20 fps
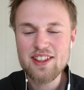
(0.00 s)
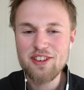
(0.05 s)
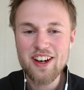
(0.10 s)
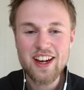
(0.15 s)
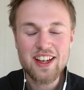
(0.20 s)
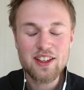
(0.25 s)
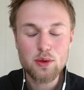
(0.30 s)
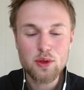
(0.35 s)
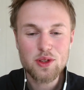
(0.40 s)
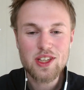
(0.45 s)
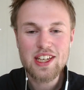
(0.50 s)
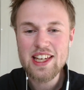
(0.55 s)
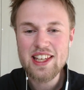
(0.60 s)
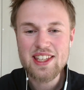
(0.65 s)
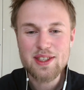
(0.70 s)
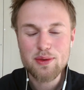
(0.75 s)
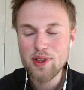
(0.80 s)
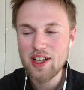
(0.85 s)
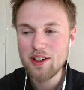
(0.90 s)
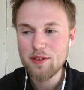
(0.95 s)
create
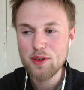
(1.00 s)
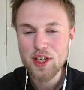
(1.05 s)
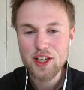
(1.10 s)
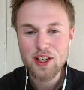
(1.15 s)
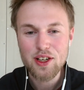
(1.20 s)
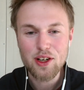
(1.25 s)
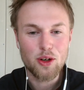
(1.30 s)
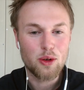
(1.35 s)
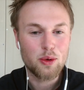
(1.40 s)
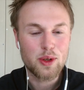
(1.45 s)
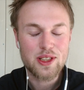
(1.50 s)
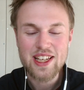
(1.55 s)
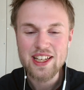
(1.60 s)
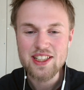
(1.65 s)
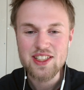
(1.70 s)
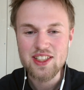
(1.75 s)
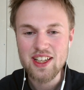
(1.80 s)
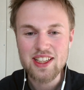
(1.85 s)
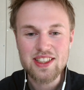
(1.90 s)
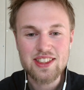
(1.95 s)
routines wherever they go, but
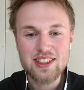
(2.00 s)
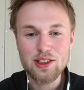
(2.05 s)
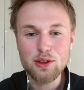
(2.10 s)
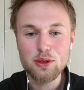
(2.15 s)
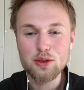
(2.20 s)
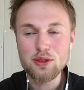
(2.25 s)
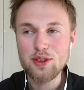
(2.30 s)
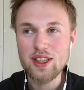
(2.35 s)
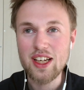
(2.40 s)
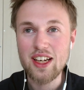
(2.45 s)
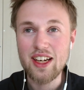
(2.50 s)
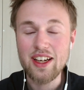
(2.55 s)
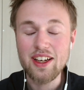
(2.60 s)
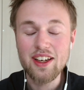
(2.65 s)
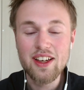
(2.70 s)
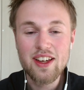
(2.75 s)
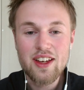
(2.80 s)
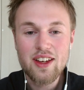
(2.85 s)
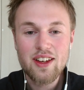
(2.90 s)
NJs don't really.